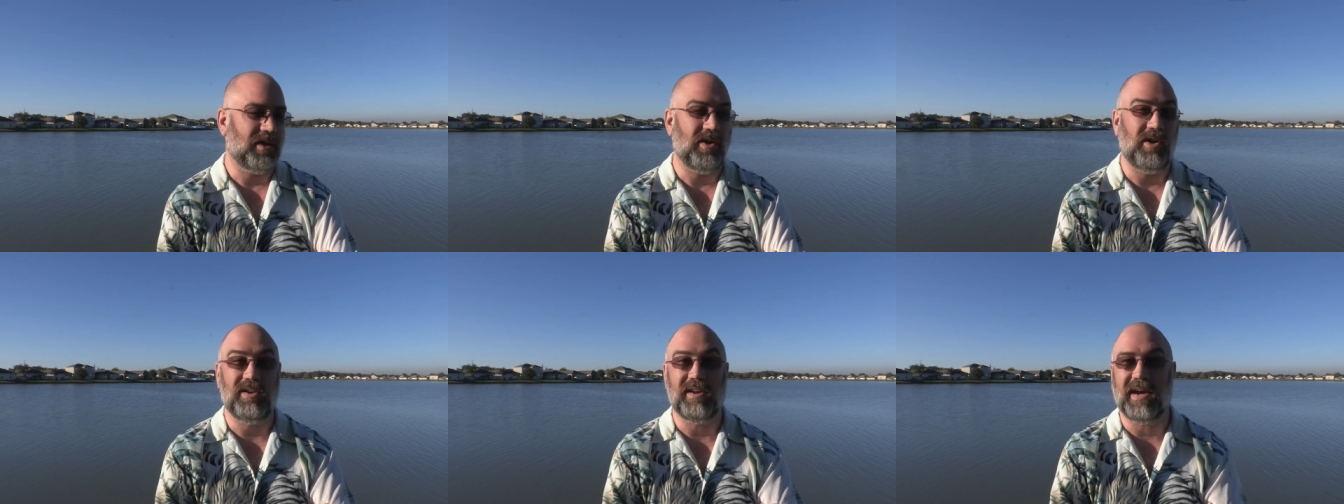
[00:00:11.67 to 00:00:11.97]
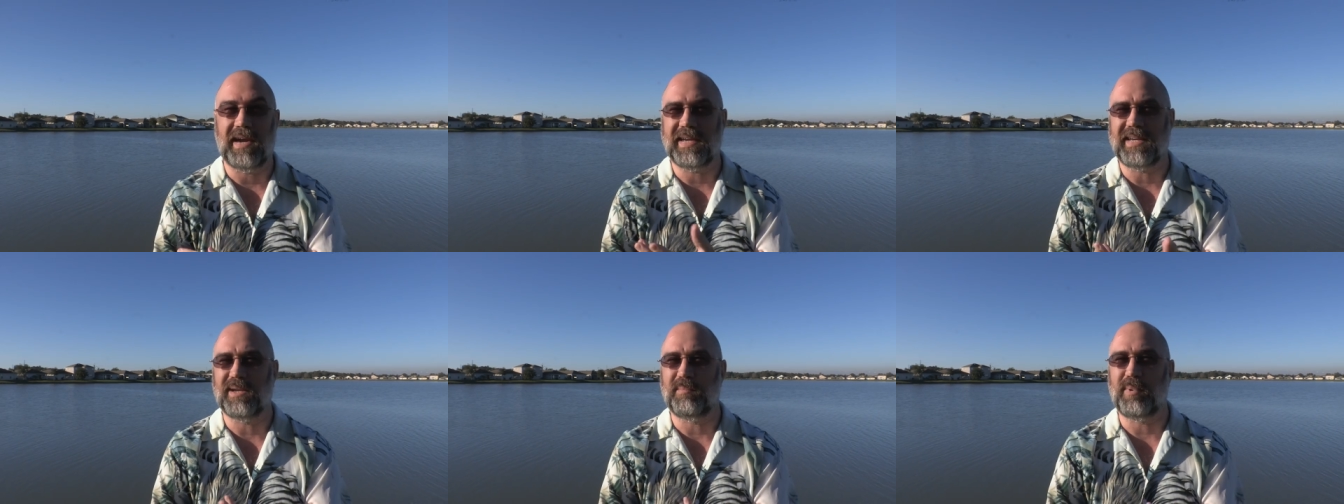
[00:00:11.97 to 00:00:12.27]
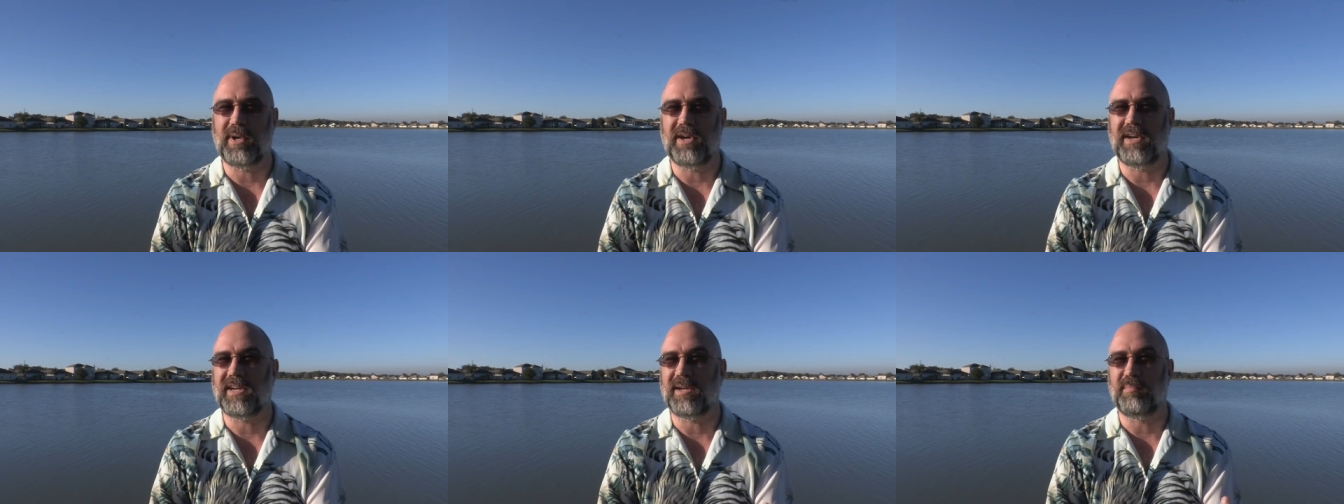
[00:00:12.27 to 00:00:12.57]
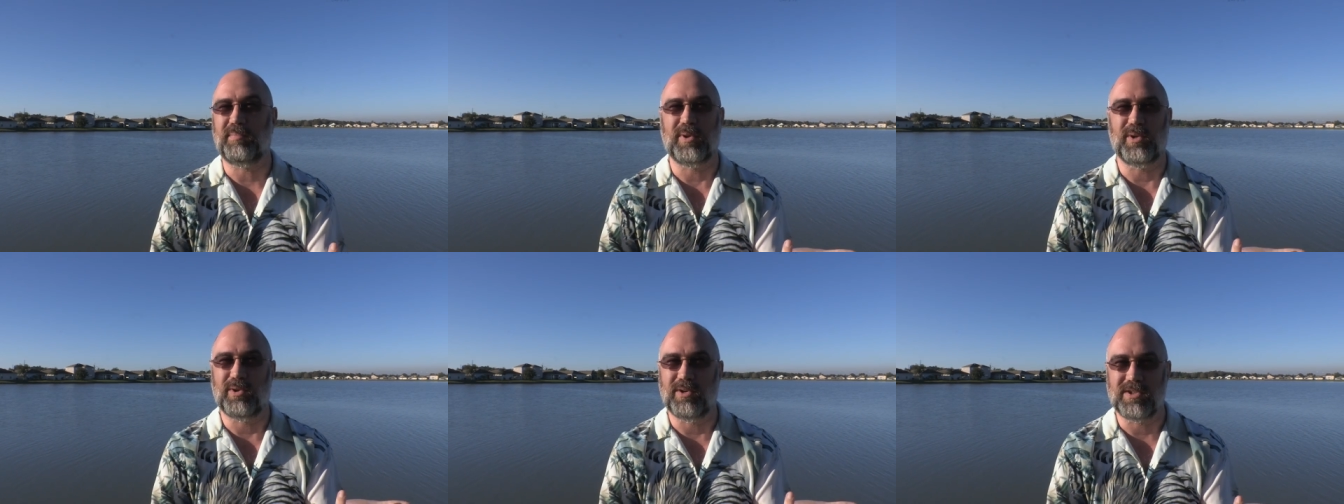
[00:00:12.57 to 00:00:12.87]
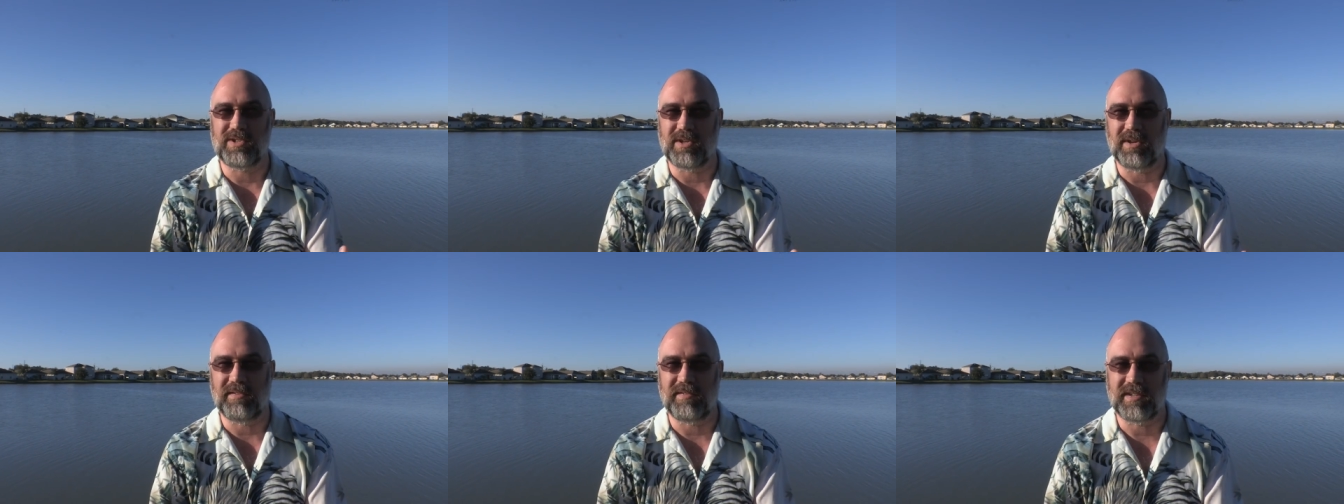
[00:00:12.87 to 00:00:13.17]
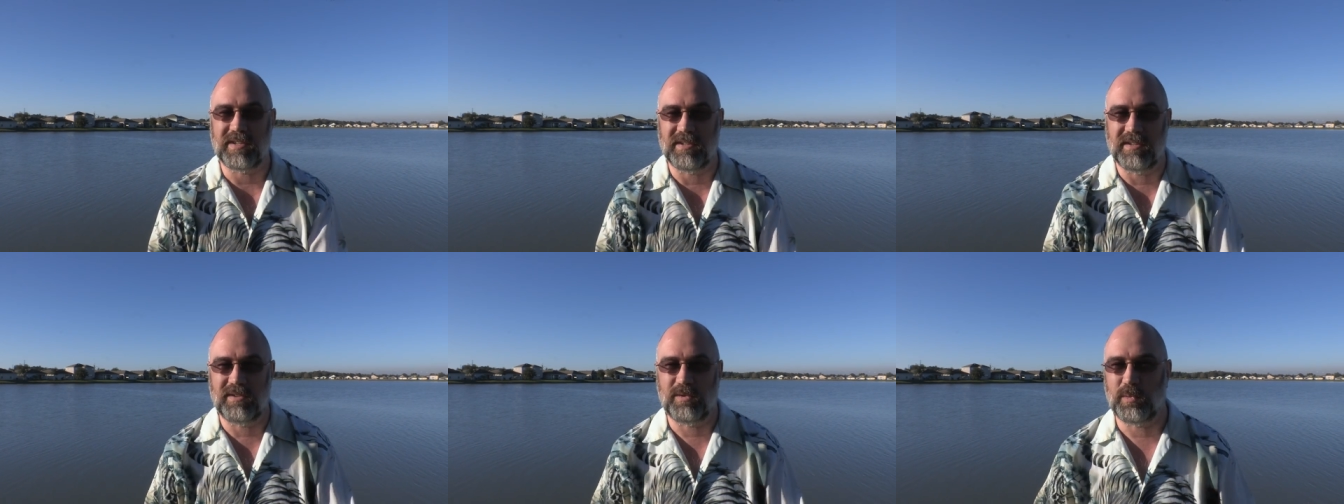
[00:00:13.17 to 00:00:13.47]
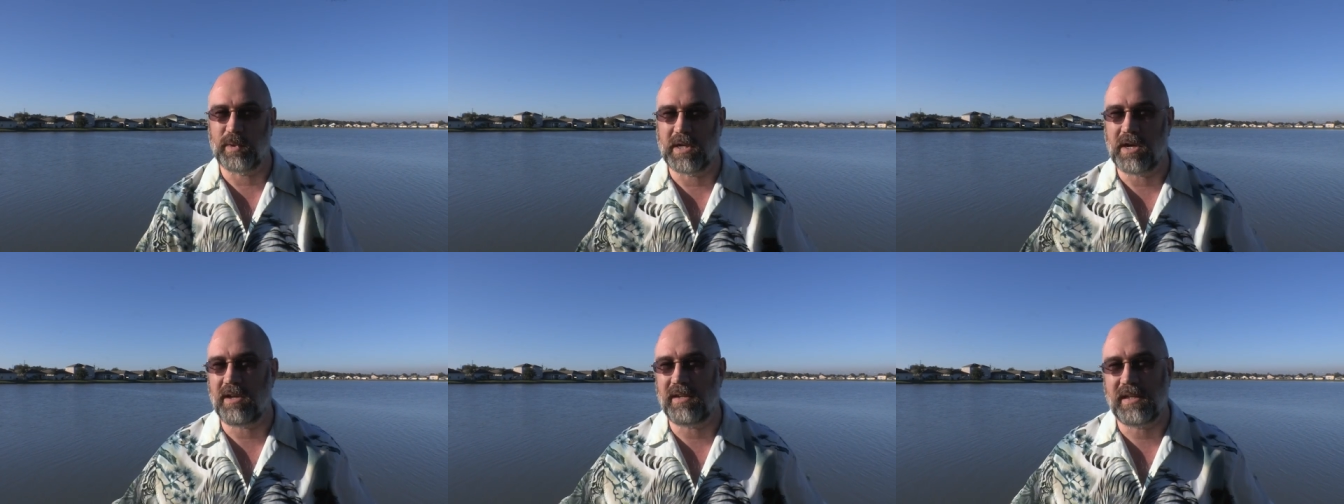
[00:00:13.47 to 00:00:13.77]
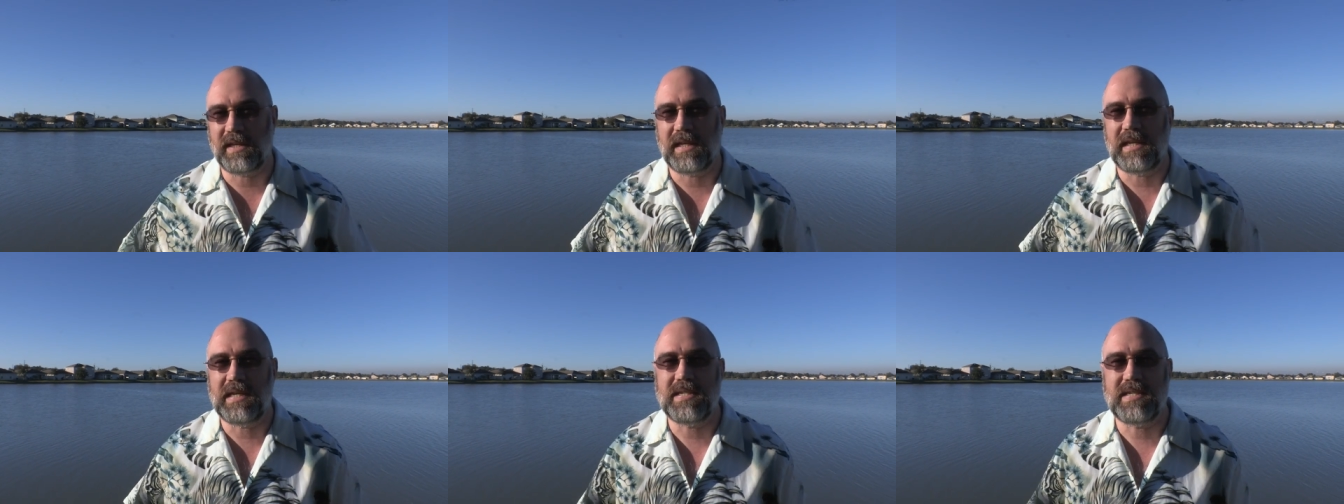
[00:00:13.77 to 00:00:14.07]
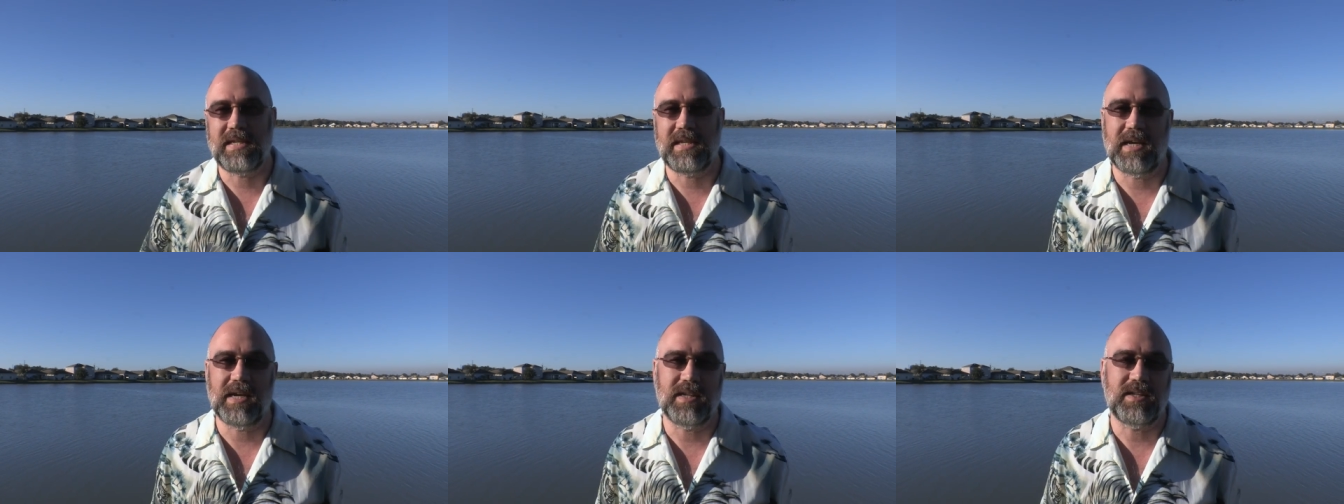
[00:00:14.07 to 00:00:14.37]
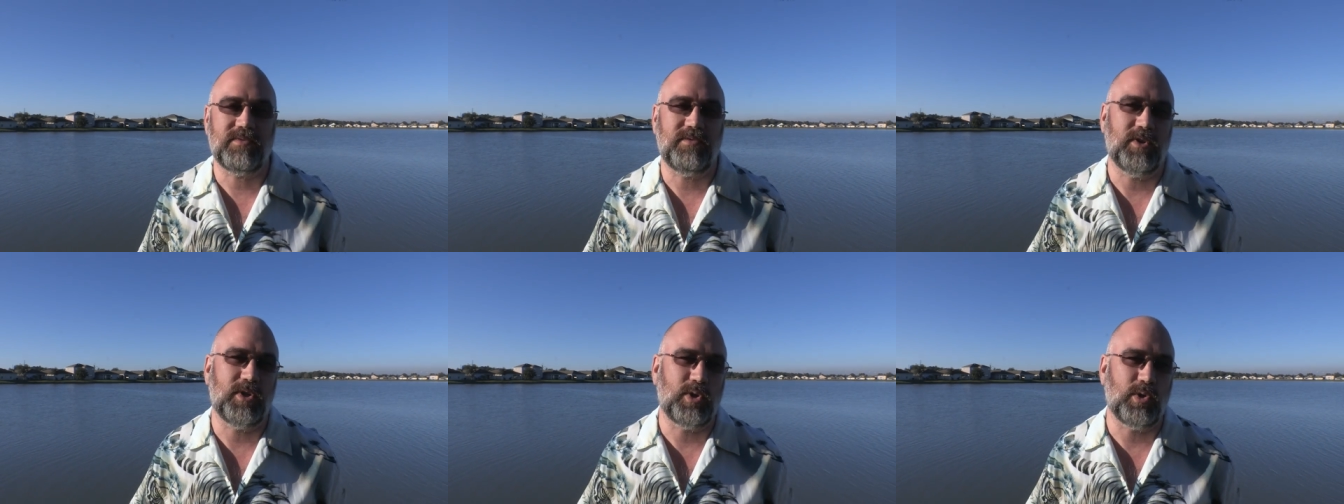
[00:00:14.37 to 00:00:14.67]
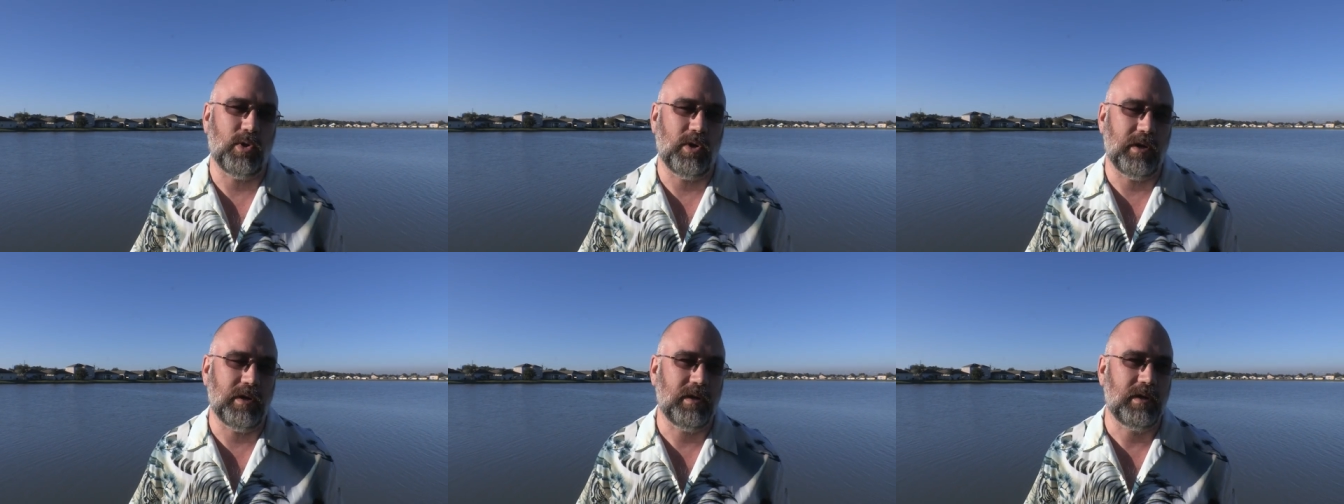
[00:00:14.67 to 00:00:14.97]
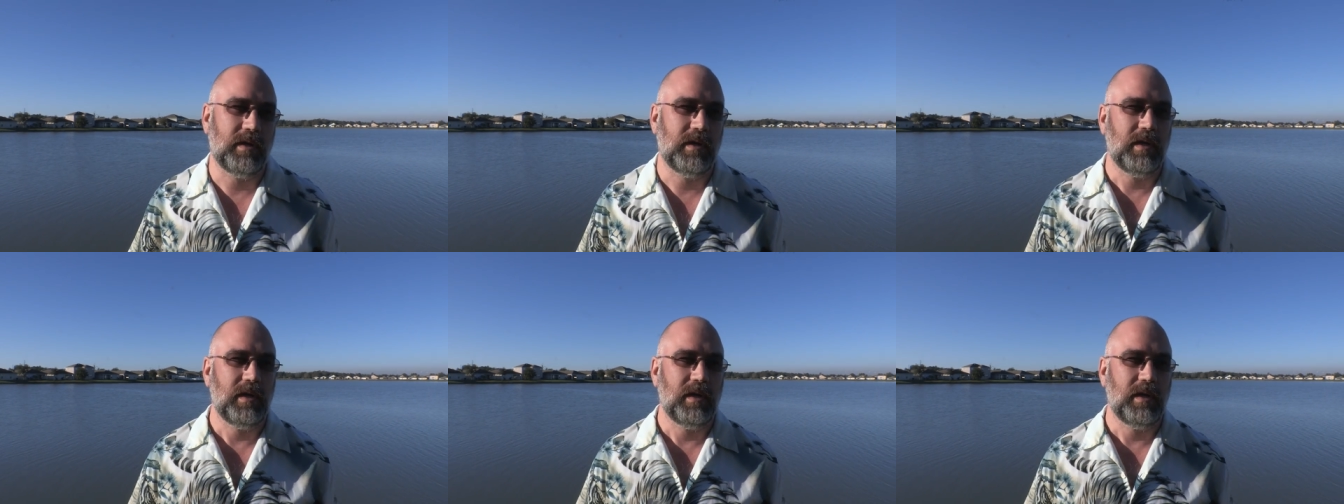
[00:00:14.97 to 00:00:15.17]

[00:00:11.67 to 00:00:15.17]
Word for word: called Eikenberry Computer Services. We called it ECS for short.